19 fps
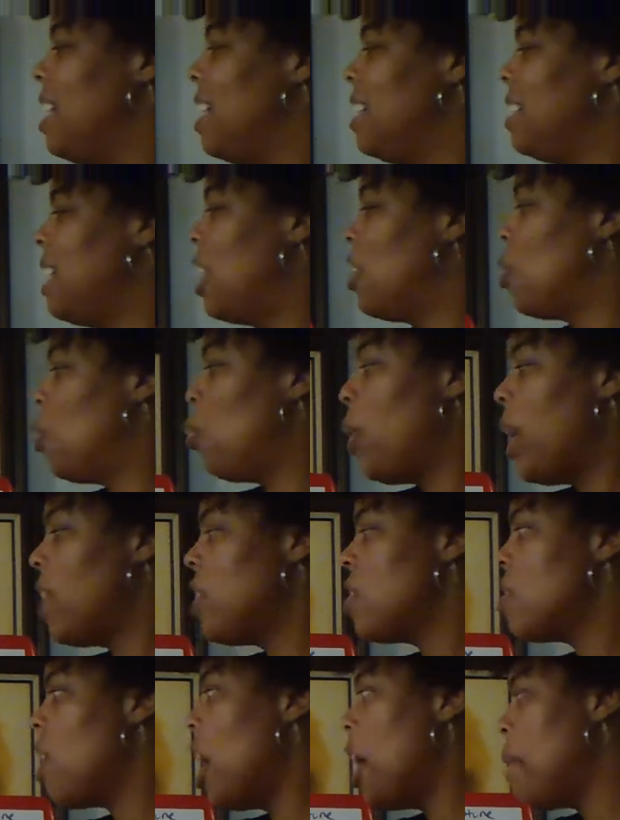Now, the
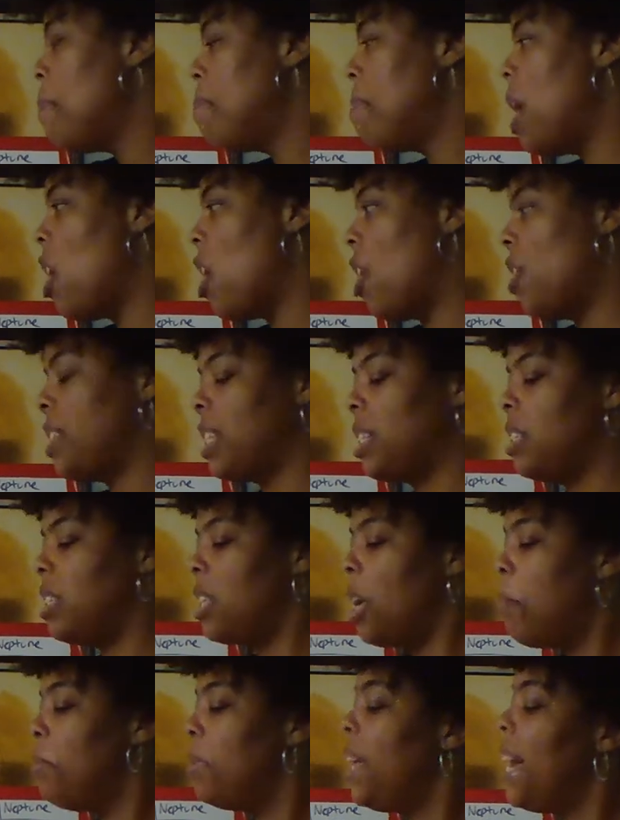weather on Mars, in
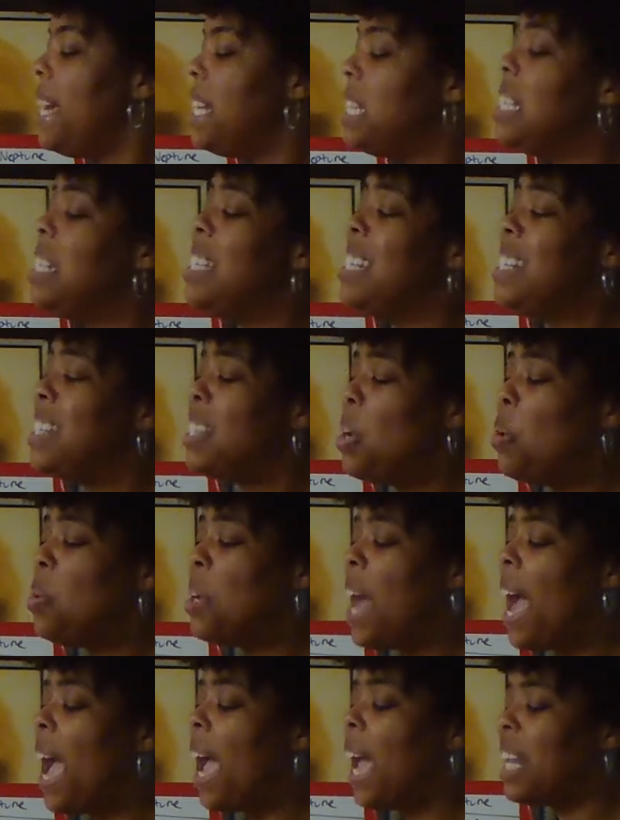some places, it's
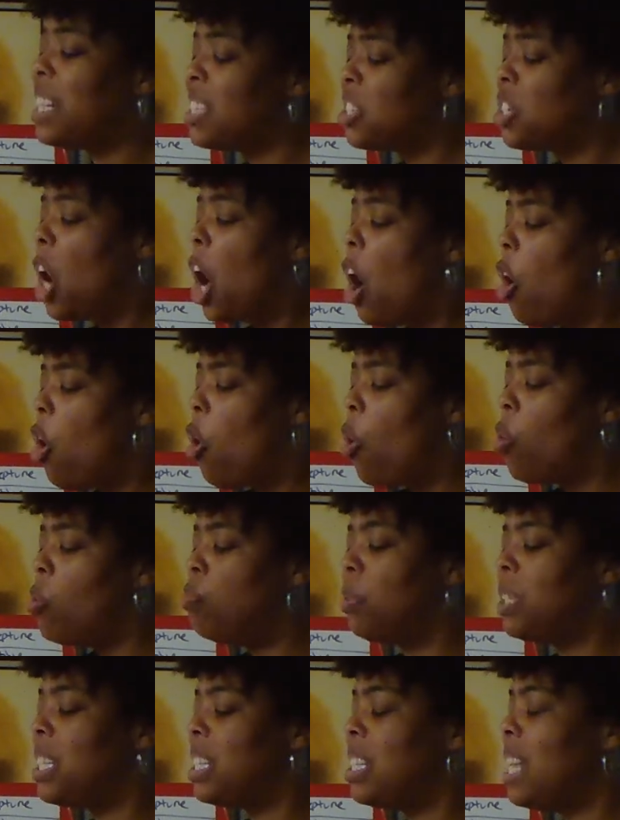okay. It's cold,
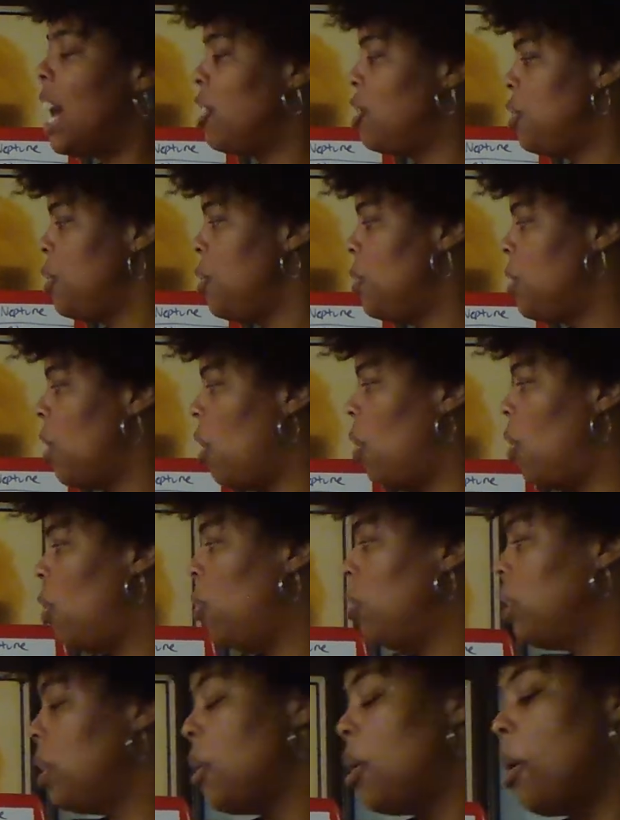but it's not too
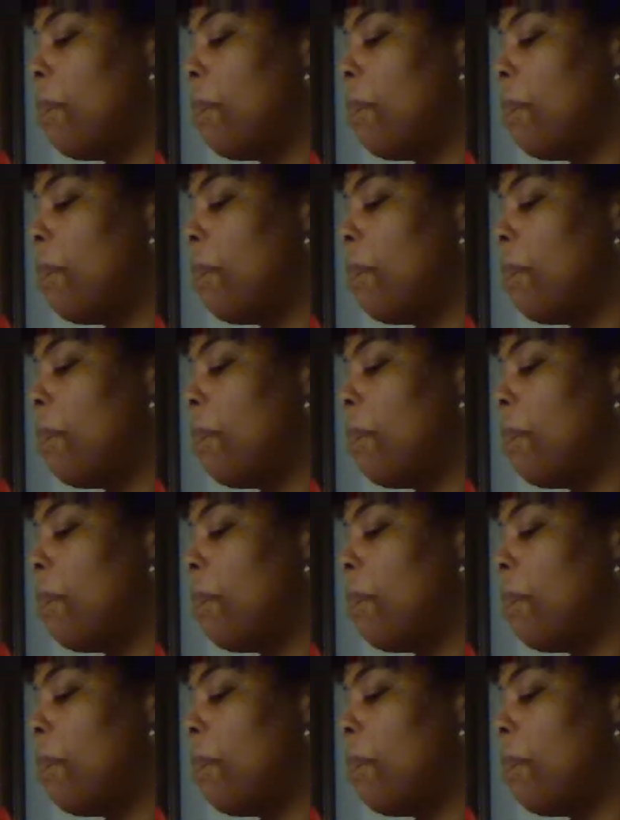cold.